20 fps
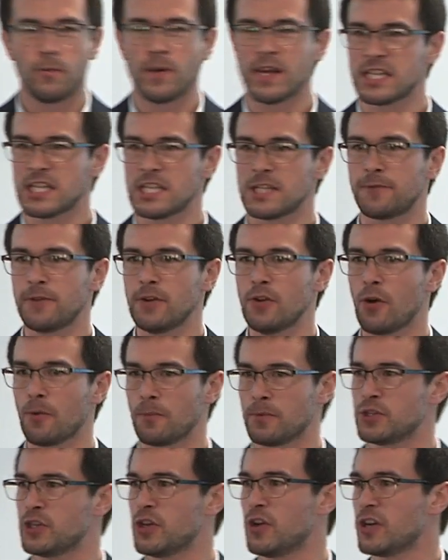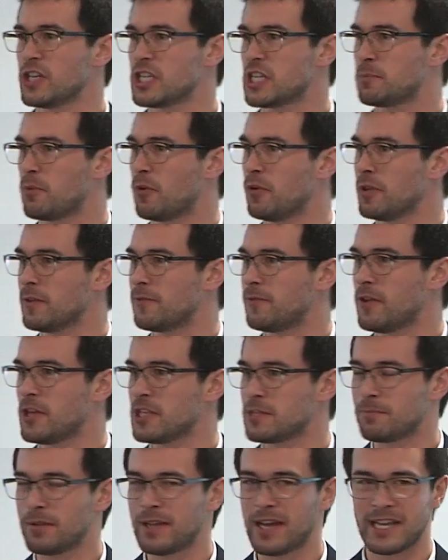Reasons for not returning to sport in the
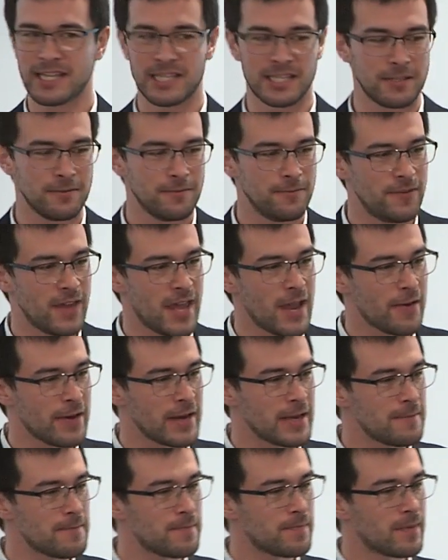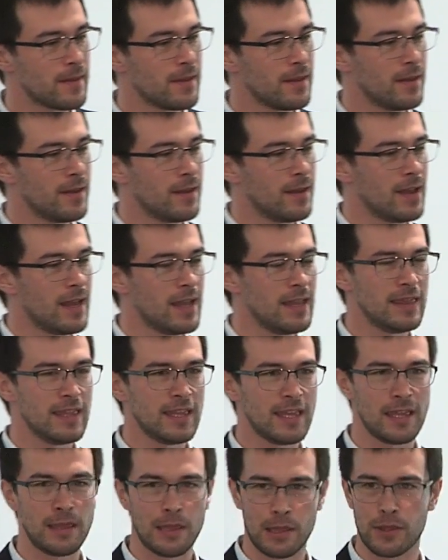first place vary. In
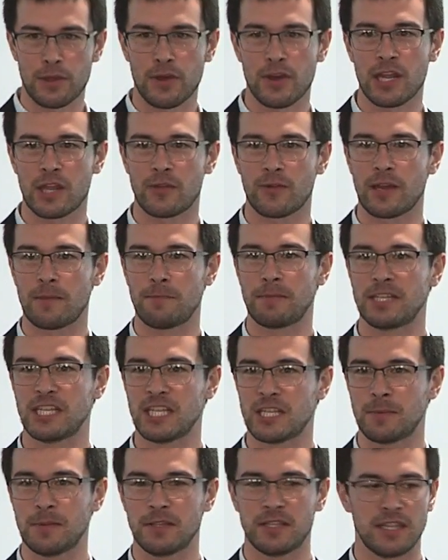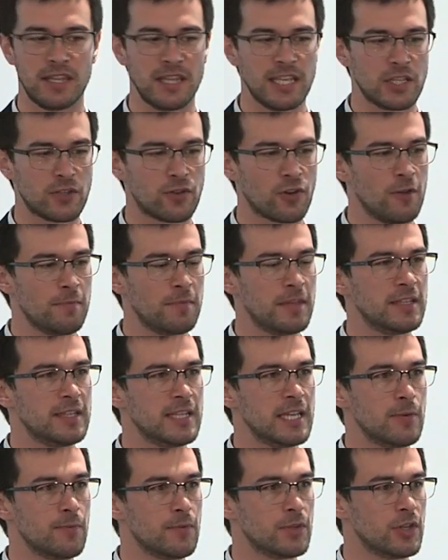the, in the 33 participants in this group that
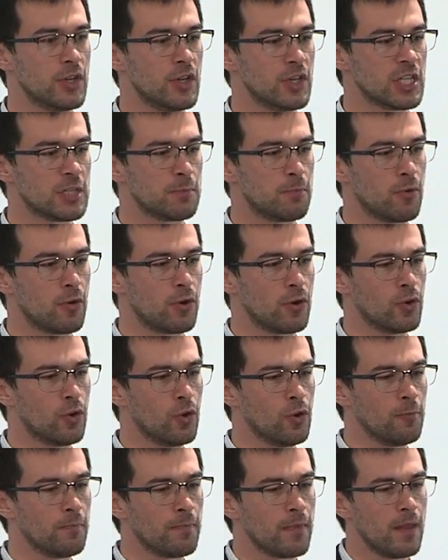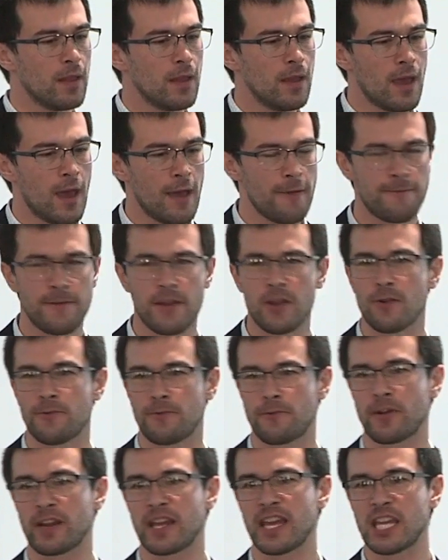didn't return to sport at all, a fear
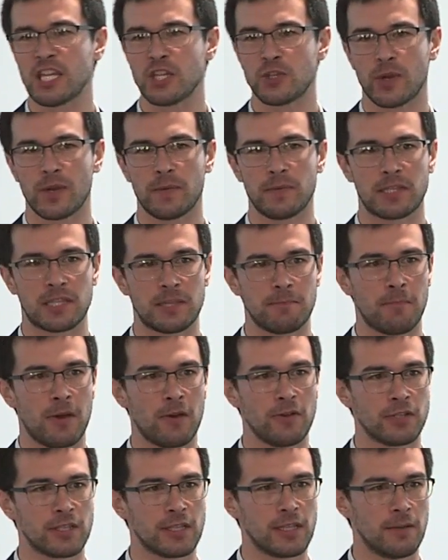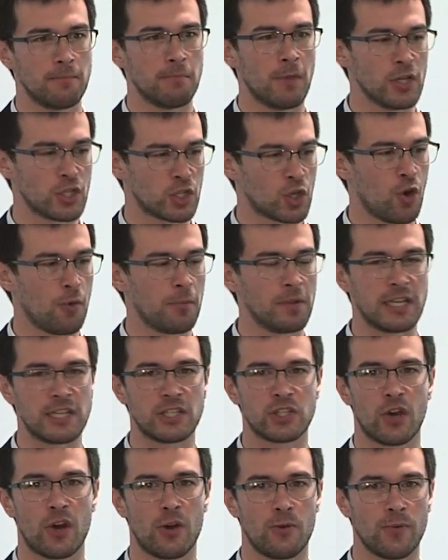of re-injury was the most, most commonly
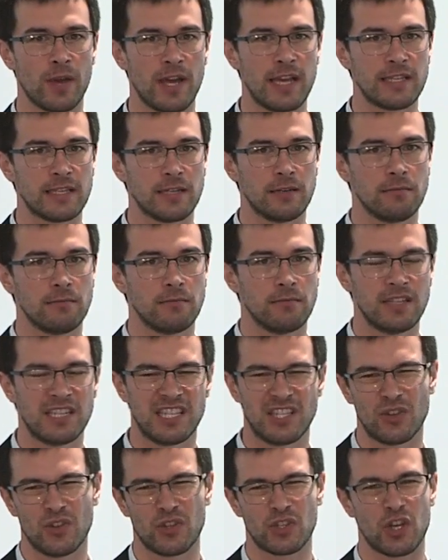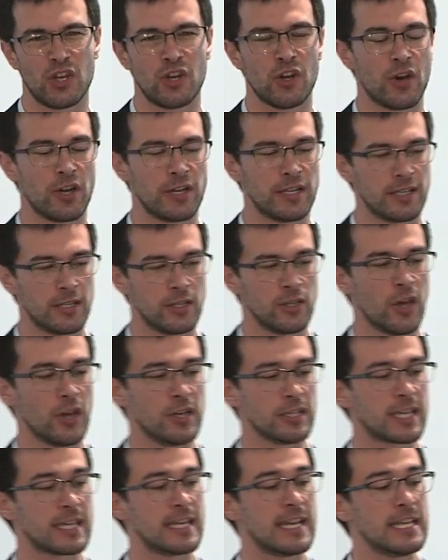cited reason. This is also known as,
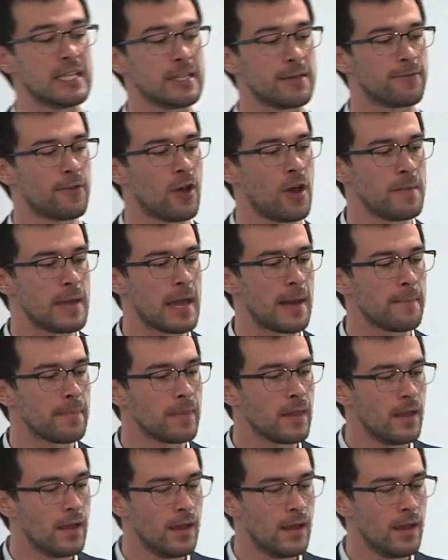known as kinesiophobia.